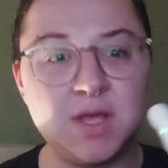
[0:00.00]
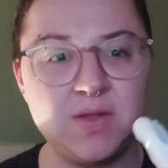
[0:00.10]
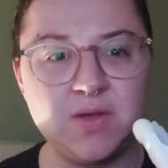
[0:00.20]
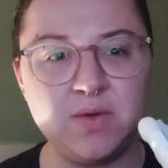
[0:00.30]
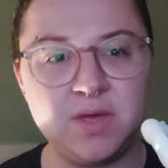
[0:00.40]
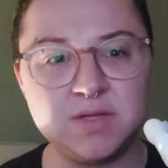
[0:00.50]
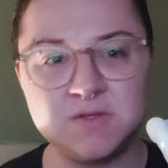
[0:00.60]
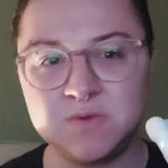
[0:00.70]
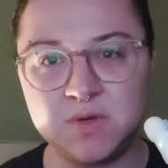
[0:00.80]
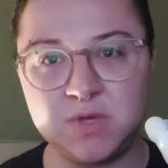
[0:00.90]
Hello, I
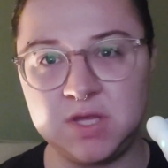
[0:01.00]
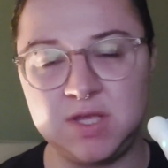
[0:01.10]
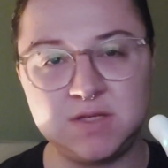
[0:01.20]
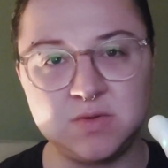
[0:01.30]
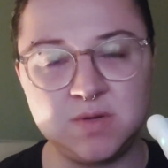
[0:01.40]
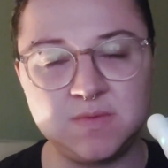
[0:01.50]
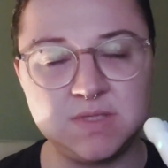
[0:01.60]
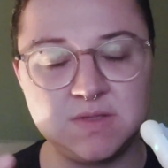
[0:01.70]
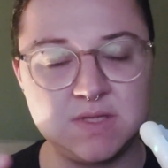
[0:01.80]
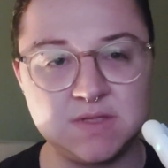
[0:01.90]
just want to quickly interrupt
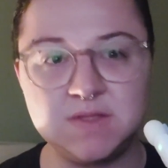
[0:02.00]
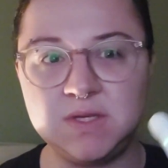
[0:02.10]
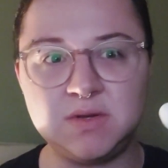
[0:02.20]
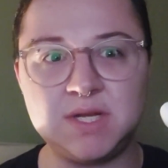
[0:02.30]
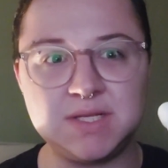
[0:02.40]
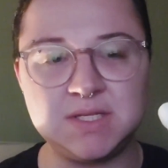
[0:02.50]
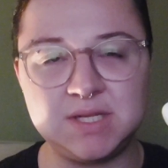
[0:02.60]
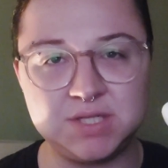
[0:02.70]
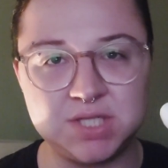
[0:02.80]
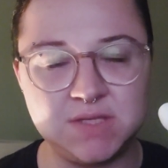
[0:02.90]
as a secret
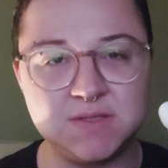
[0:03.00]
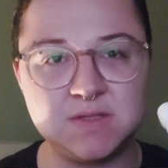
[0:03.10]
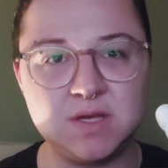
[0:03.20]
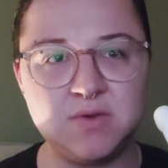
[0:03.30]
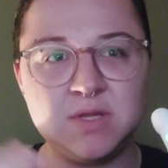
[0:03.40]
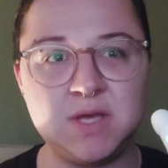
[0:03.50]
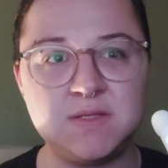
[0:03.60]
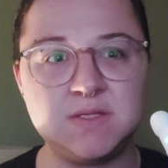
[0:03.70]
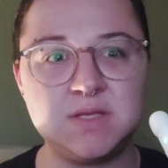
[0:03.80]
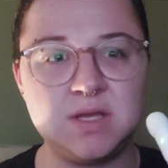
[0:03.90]
editing Jace. I
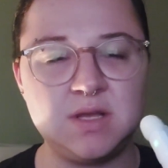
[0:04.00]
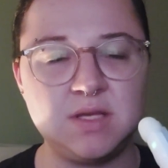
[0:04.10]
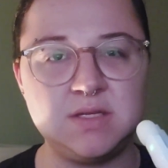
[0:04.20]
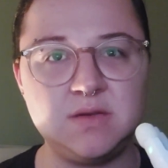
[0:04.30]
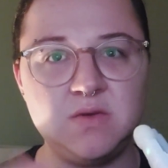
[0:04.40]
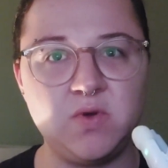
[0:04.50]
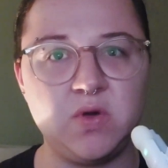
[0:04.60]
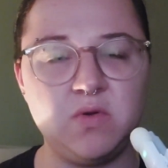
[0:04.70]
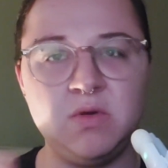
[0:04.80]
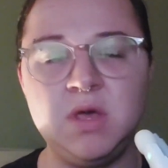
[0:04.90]
realised that I did not
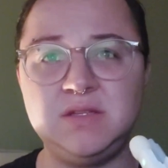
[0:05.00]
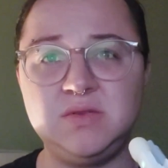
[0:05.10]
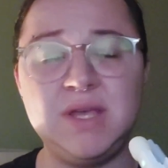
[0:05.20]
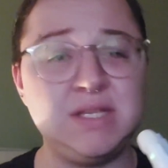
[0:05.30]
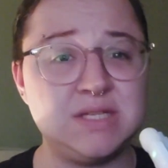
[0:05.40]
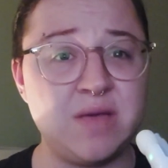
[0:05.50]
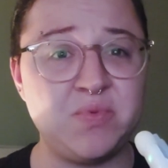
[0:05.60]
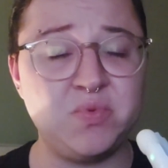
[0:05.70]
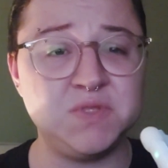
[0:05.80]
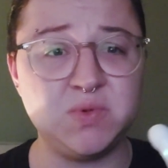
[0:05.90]
go into any
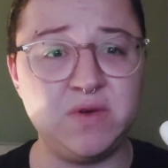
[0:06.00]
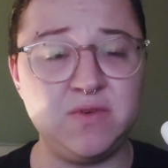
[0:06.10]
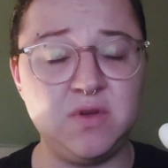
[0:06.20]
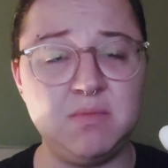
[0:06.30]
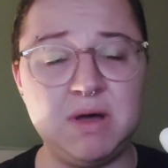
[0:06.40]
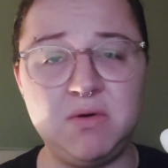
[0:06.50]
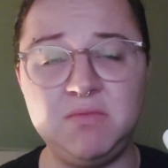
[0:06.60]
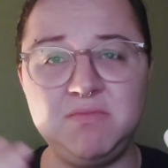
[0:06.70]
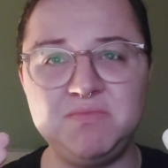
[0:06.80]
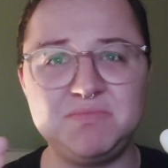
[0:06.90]
depth whatsoever about
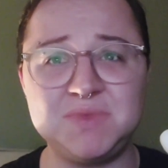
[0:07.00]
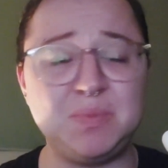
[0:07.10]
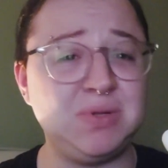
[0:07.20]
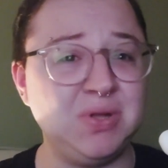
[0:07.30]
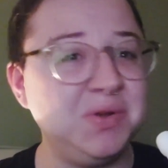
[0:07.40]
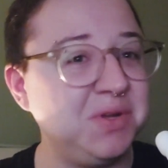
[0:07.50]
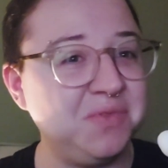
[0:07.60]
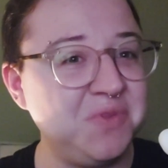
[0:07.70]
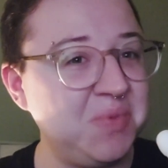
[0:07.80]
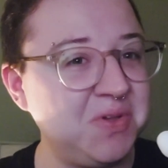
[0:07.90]
the plot
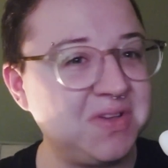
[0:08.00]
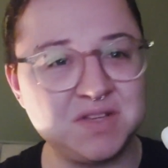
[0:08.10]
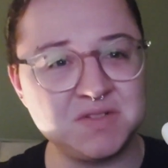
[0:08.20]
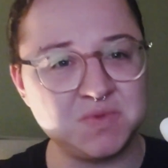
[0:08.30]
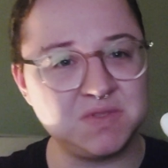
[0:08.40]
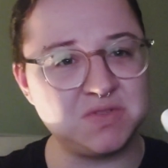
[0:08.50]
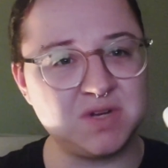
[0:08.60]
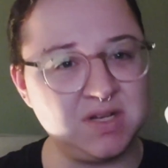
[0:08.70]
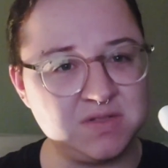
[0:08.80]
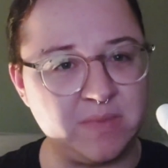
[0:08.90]
of the book. I just went
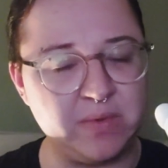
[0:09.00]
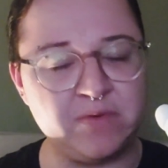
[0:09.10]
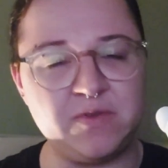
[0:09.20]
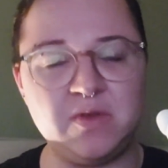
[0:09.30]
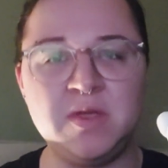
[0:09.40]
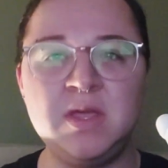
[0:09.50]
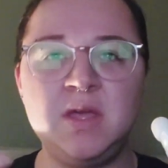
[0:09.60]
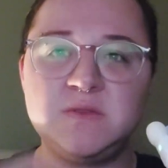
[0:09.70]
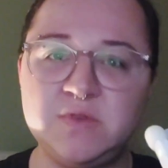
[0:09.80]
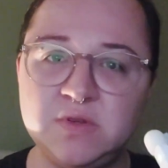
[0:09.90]
straight into my review.
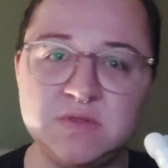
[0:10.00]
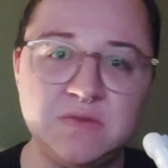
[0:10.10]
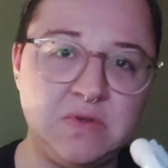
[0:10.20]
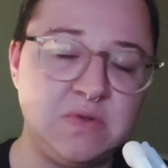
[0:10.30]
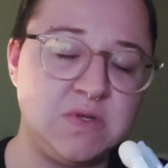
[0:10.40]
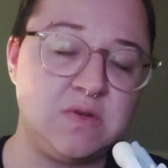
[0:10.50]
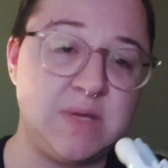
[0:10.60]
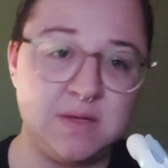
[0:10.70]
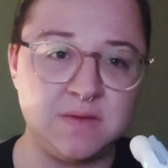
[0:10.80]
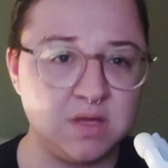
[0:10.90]
So for those of you who don't know
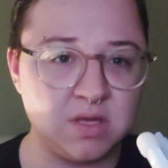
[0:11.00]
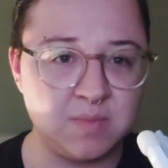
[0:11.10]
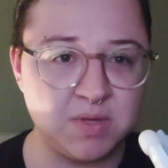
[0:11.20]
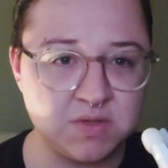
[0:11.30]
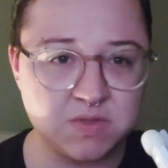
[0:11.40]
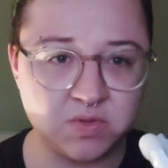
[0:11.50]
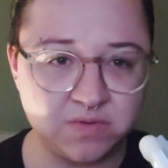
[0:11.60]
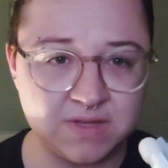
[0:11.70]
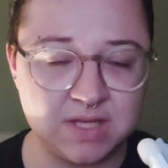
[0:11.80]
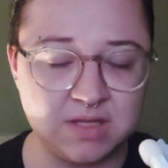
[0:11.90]
anything about the Song
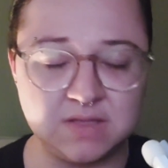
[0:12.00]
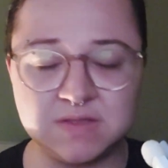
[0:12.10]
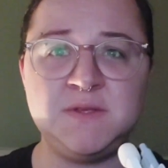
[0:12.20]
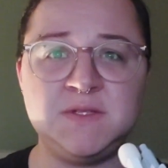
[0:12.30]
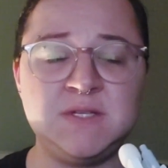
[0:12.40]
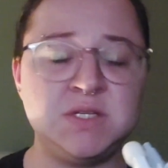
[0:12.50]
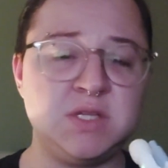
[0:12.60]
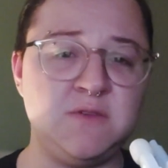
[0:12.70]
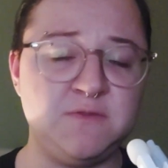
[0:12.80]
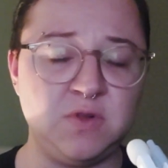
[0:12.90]
of Achilles, this
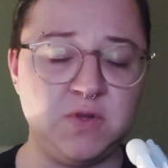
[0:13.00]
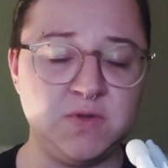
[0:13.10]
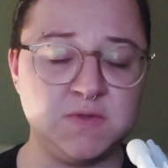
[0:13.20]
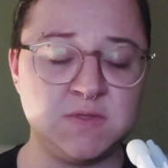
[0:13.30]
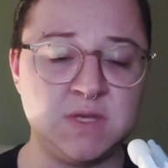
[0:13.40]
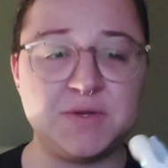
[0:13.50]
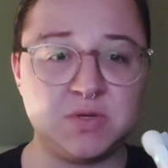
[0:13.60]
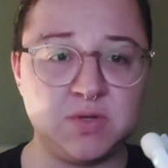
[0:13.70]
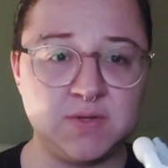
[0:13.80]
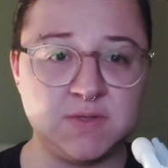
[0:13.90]
essentially follows
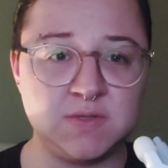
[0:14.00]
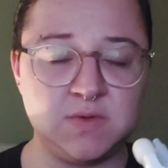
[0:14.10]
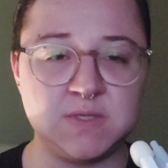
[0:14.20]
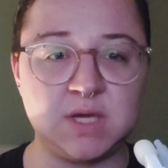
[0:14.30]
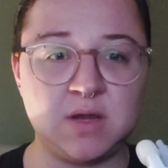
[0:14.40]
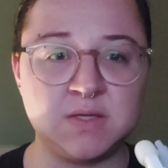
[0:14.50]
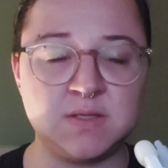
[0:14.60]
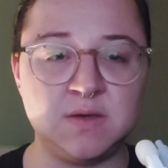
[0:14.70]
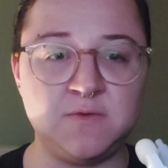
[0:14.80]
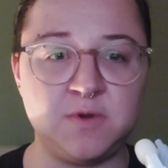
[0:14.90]
Patroclus, who is a
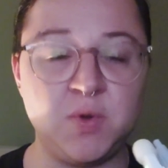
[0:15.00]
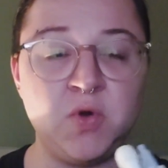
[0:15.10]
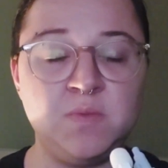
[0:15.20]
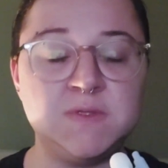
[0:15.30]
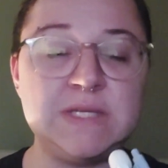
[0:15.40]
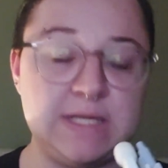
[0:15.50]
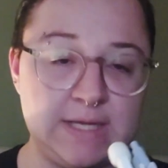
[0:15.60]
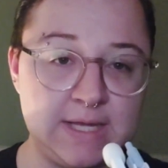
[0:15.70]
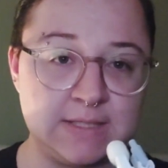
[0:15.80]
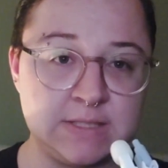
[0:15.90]
character from Homer's
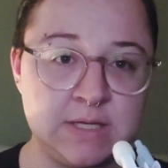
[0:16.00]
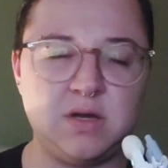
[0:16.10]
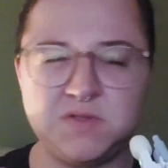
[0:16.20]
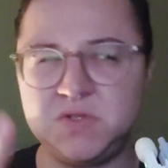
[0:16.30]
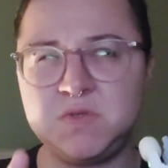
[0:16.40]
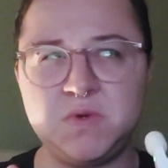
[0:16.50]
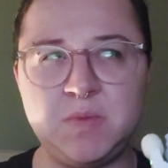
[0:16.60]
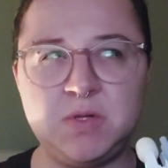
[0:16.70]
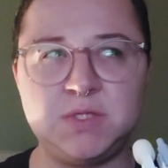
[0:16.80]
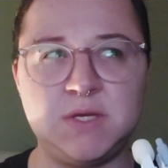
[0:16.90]
Iliad. I also just want
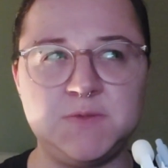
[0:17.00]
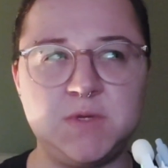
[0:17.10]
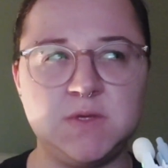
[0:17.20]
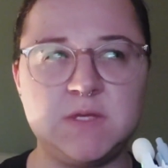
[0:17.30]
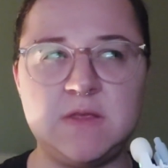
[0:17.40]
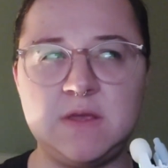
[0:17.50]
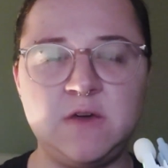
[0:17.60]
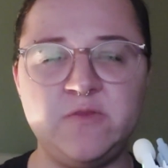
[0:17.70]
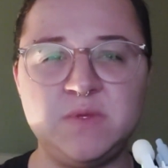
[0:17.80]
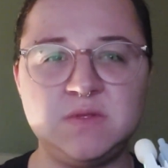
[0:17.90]
to apologise because I
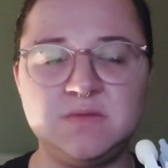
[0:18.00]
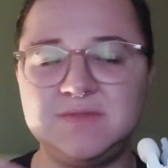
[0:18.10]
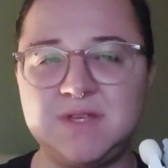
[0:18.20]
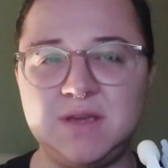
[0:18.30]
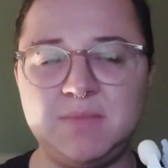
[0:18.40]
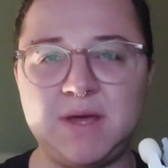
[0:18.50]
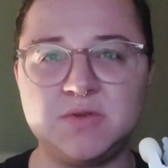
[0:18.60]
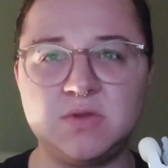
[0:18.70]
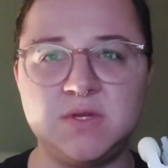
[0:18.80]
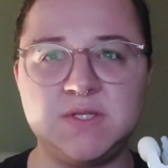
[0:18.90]
think I've been saying
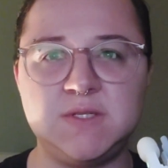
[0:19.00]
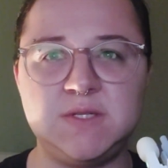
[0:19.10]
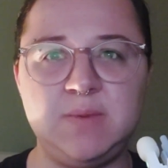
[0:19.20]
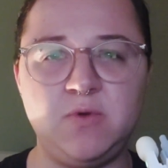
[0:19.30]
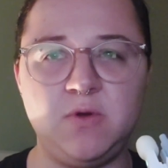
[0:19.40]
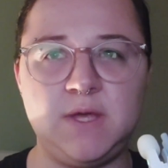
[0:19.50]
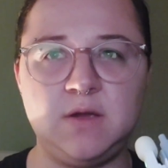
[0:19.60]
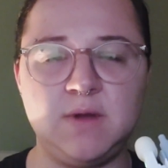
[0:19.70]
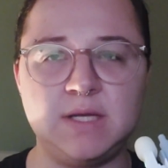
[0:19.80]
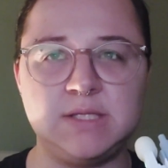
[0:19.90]
Patroclus' name wrong
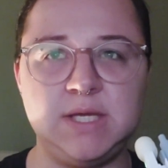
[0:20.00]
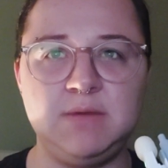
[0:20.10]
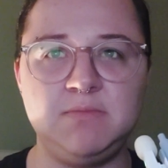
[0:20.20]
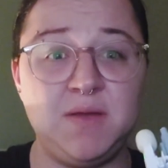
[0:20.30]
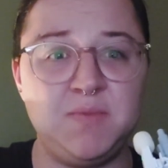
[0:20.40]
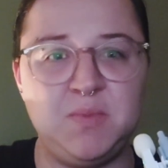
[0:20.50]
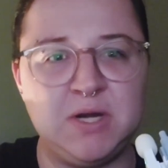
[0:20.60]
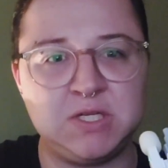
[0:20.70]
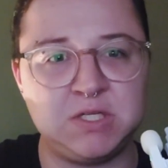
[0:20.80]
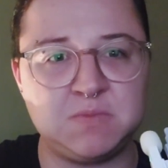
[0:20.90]
incorrectly by the
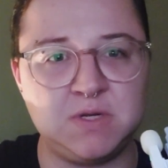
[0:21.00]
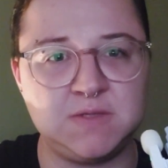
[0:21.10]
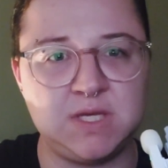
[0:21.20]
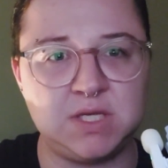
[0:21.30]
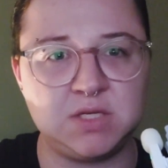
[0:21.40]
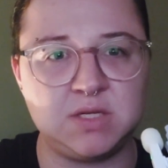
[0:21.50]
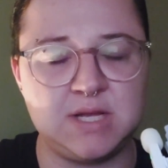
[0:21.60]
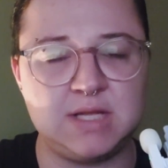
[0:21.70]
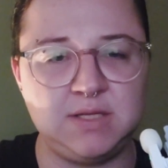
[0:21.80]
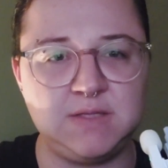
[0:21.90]
British pronunciation,
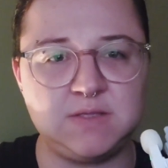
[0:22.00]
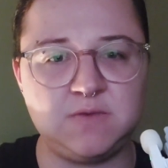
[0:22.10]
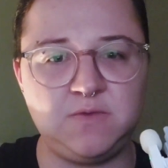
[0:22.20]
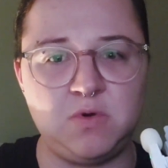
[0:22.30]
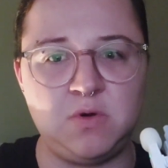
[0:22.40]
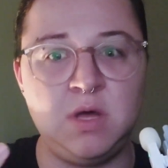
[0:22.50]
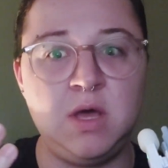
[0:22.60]
at least for